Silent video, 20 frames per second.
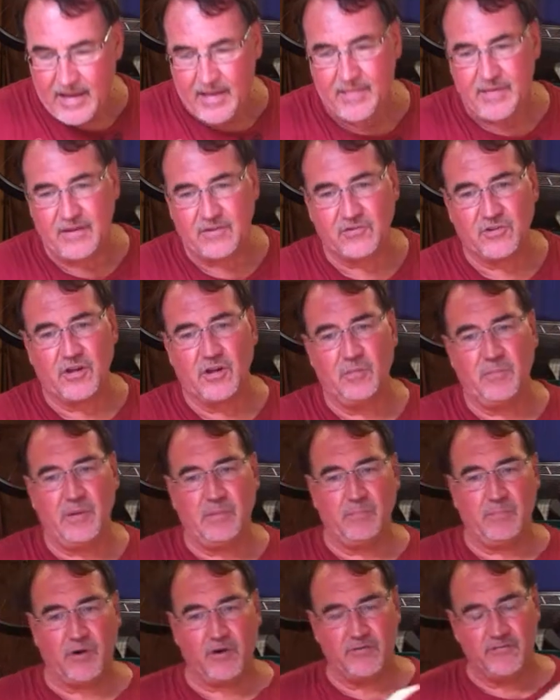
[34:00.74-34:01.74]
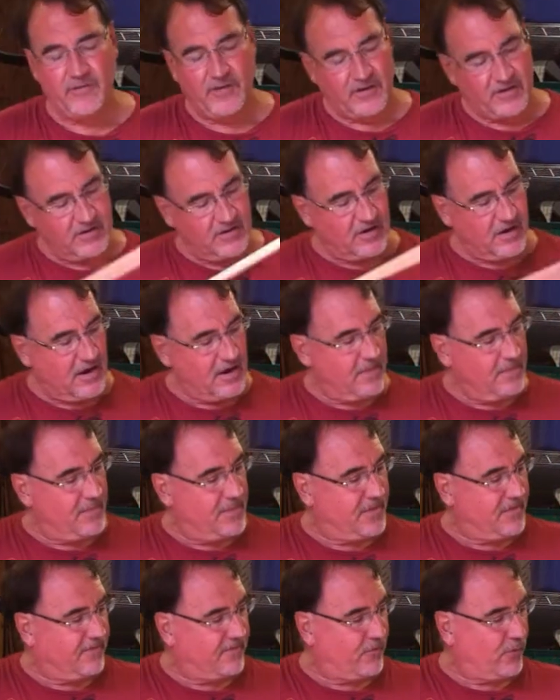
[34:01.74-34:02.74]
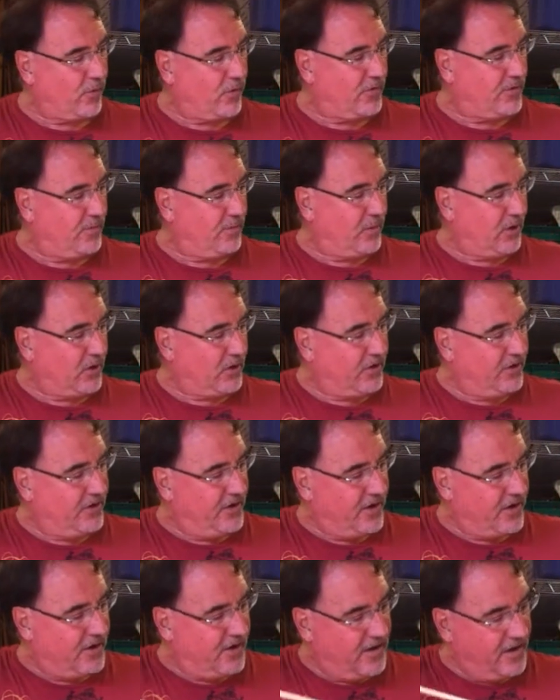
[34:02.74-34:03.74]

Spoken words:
And that's going to be perfect for the bird